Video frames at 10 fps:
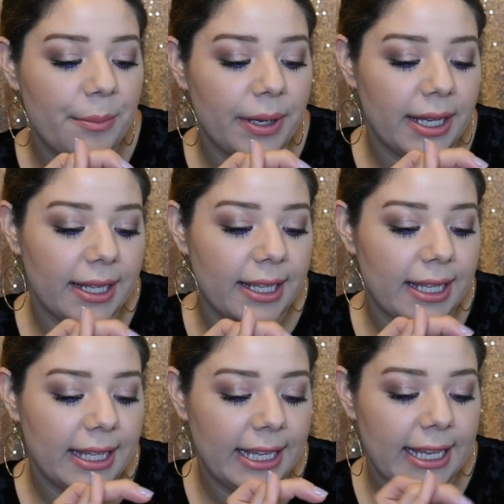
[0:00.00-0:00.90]
But
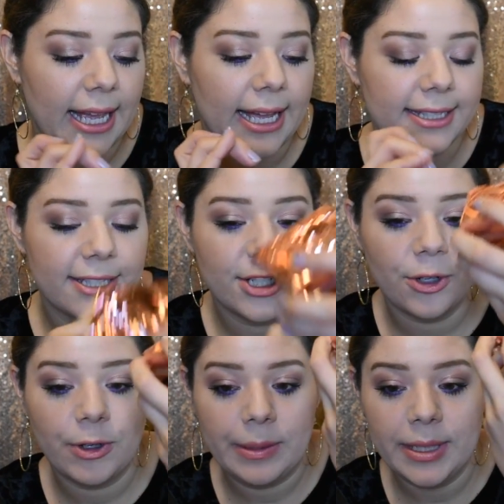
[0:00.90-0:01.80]
it has such a
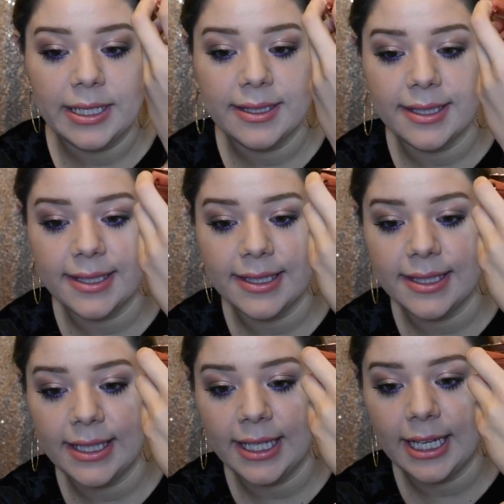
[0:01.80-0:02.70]
creamy
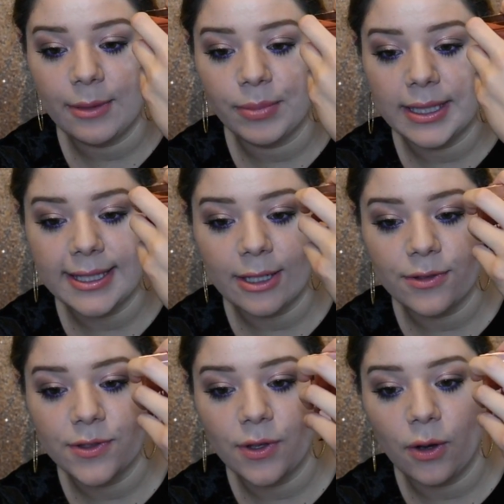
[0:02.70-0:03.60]
consistency. It blends
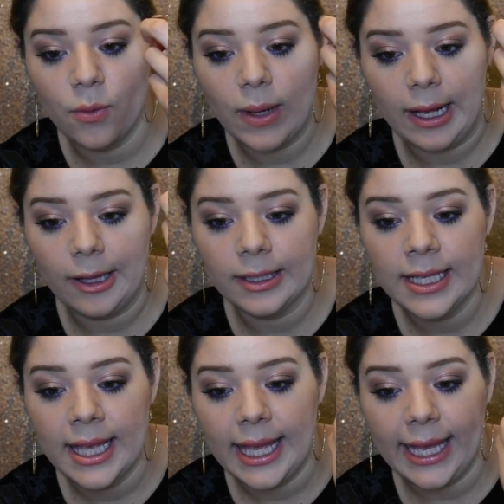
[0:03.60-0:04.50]
out so well.
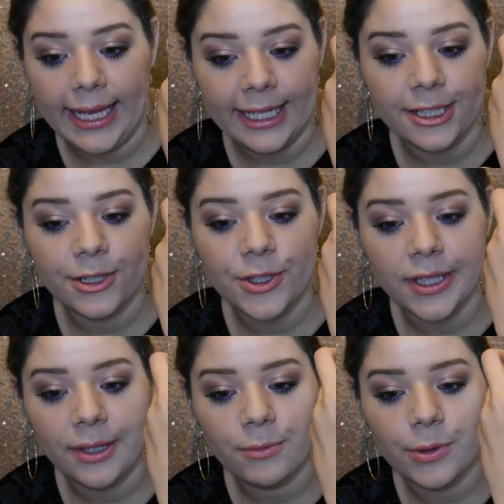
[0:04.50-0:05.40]
And
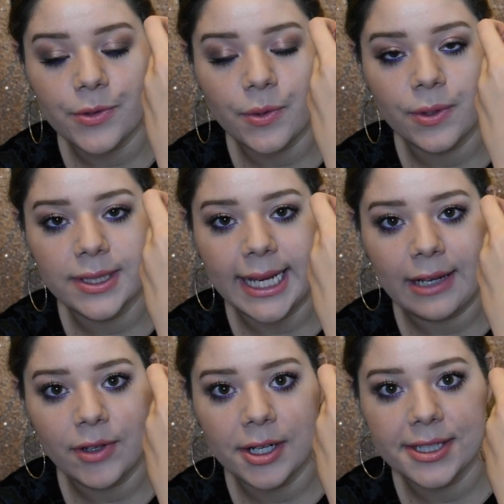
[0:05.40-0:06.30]
usually rose gold I
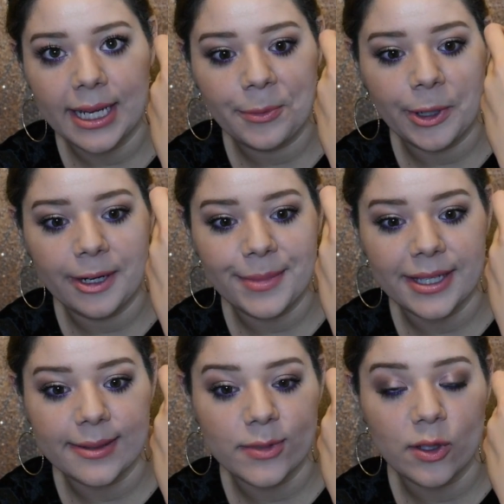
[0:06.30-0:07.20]
have a hard time wearing
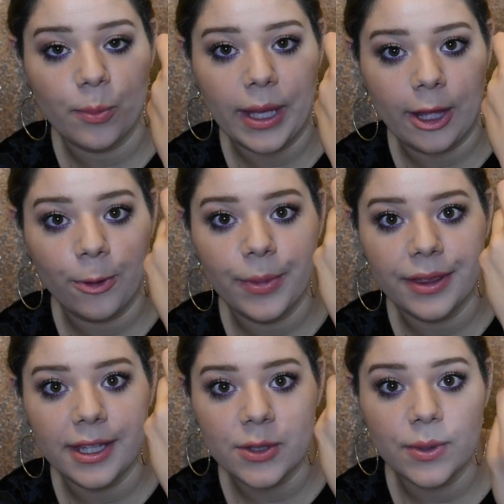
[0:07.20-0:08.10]
because I'm so pale,
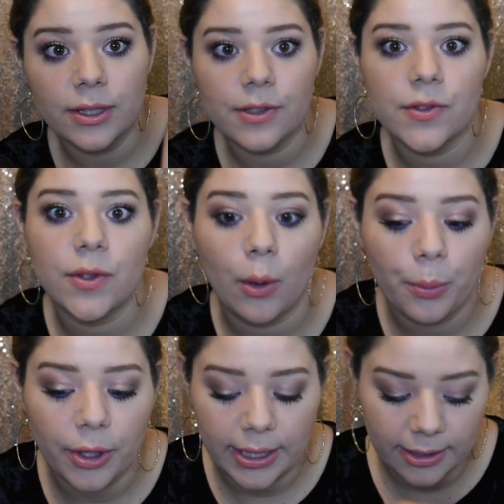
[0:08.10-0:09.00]
but this one looks so
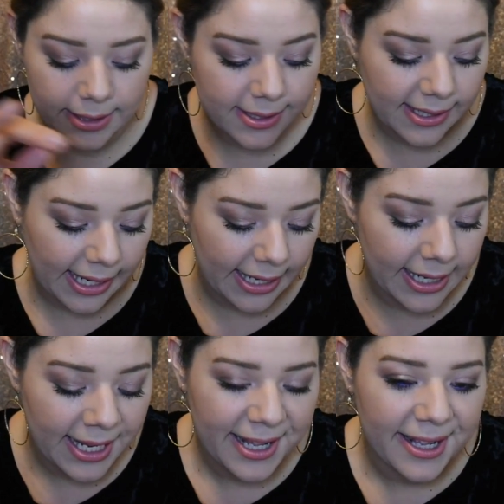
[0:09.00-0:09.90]
pretty on the skin.